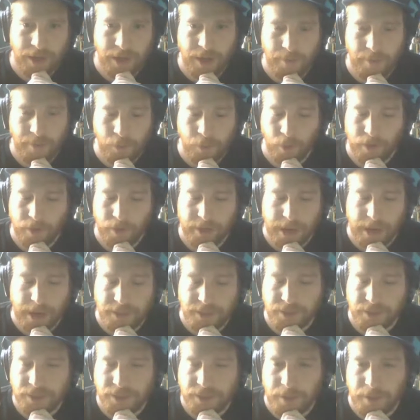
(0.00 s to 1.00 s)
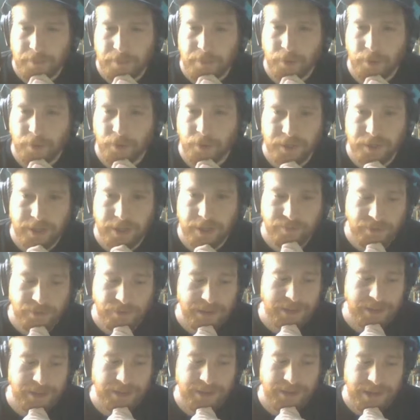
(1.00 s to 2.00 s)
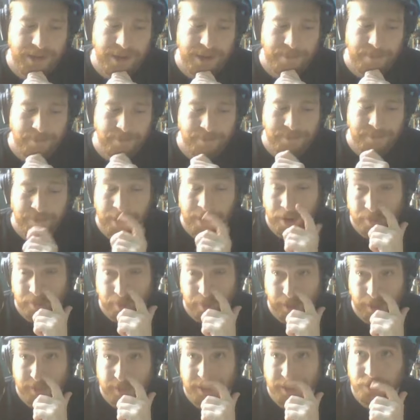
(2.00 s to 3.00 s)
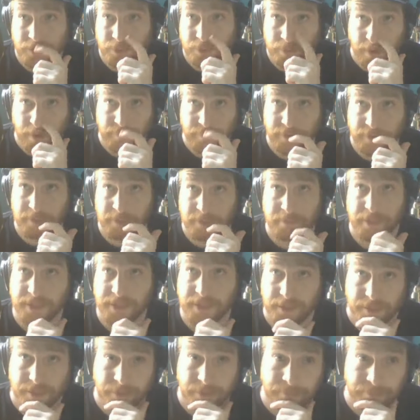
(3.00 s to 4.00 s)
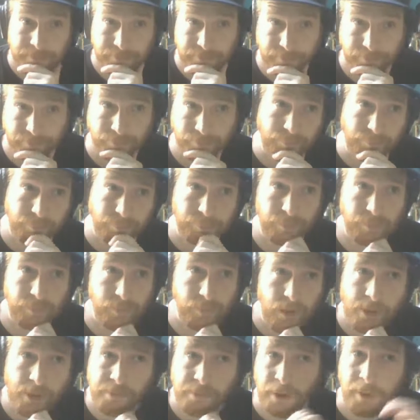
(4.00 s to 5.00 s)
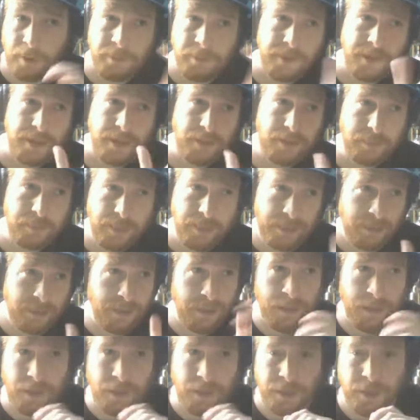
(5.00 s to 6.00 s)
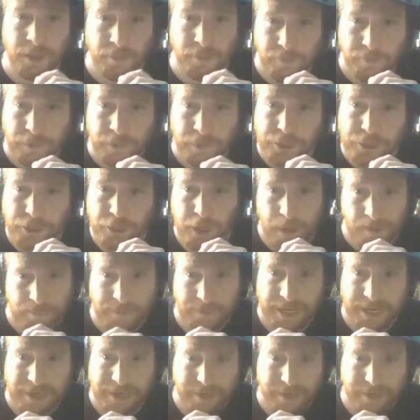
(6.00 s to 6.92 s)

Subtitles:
Poor guy just got pulled in. Really, Mairbek Taisumov is a beast and probably could be, fringe top 10